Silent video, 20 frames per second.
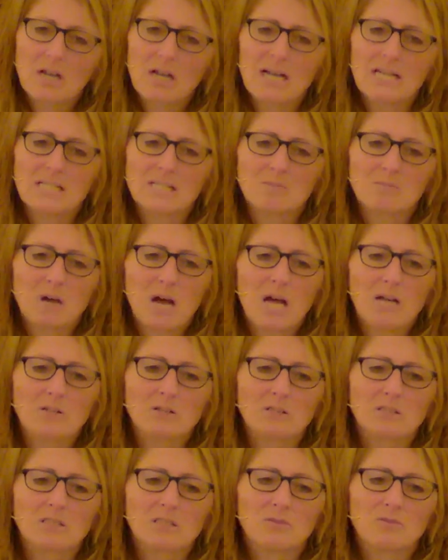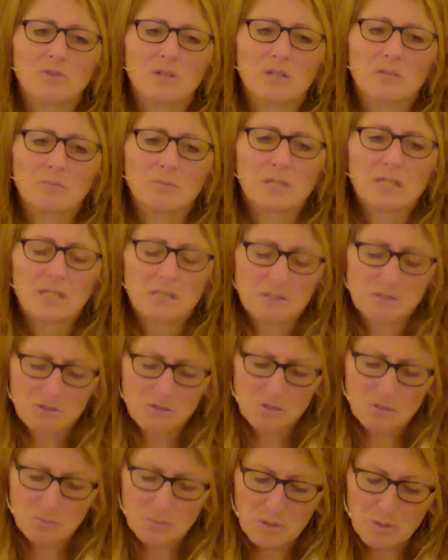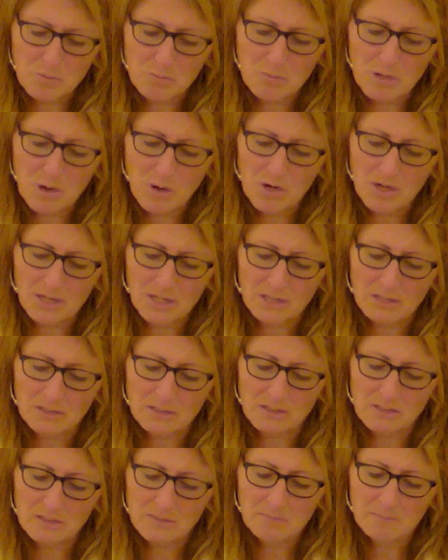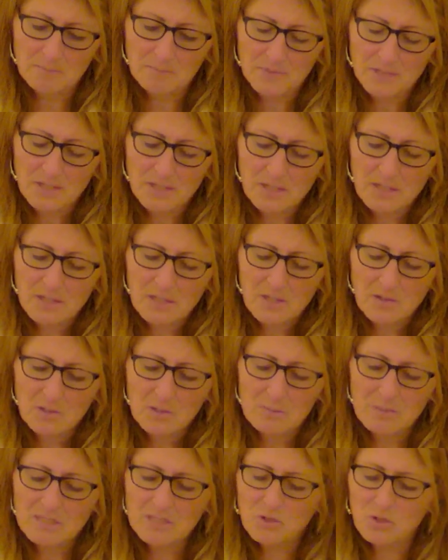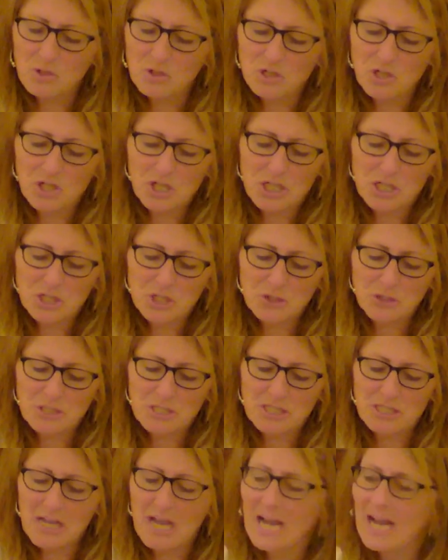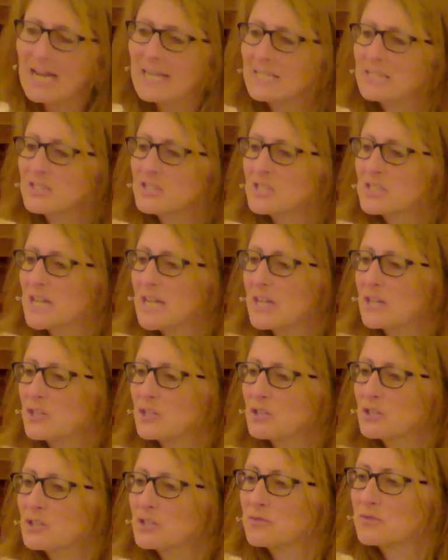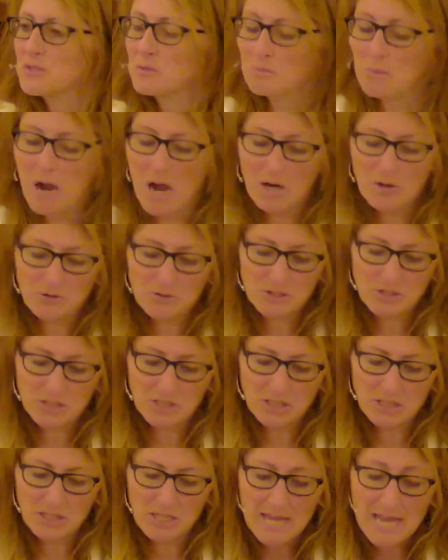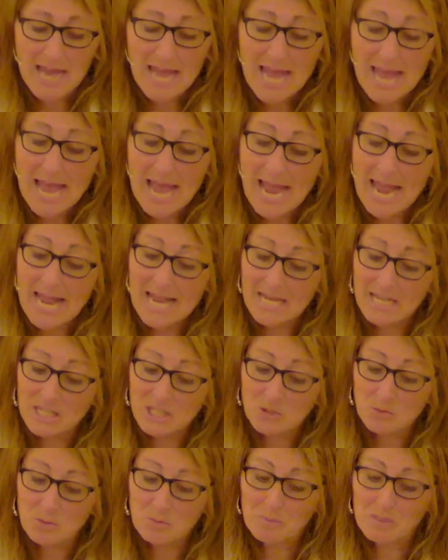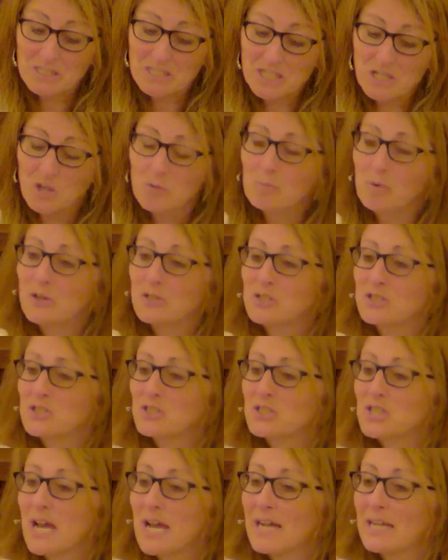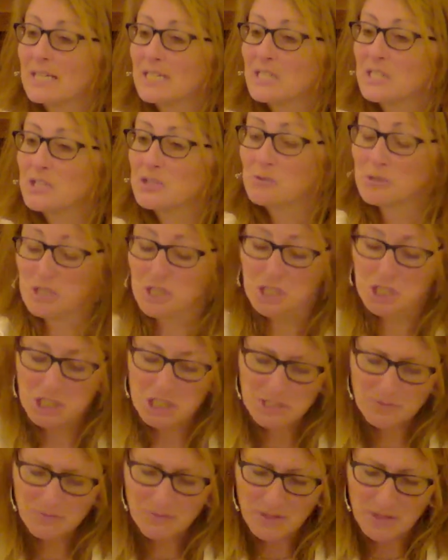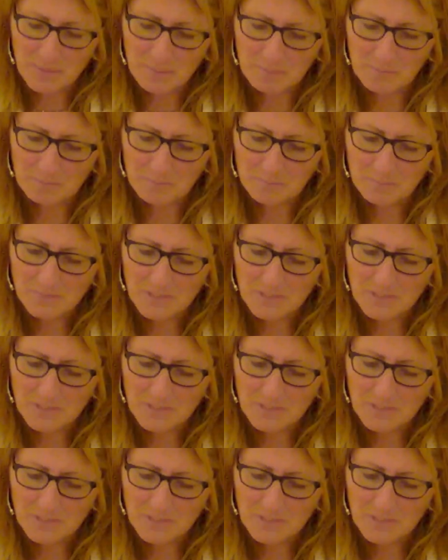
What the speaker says: as models of what it means to be Americans. We must hold our country to the highest standards of democracy, and we must help our society to achieve them.